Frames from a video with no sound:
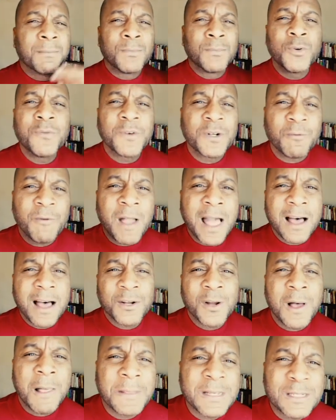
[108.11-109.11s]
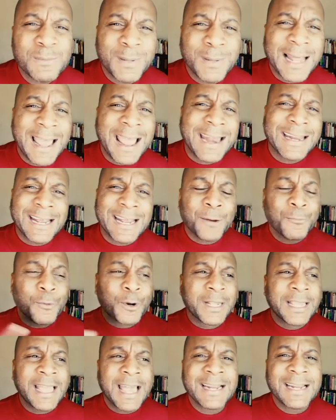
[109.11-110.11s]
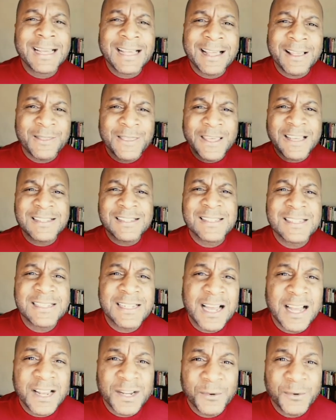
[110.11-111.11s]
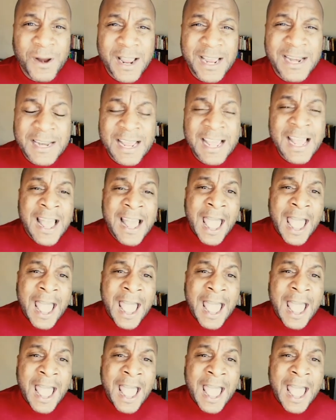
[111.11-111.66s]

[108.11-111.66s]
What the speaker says: moving around on this planet and we're getting things done, right?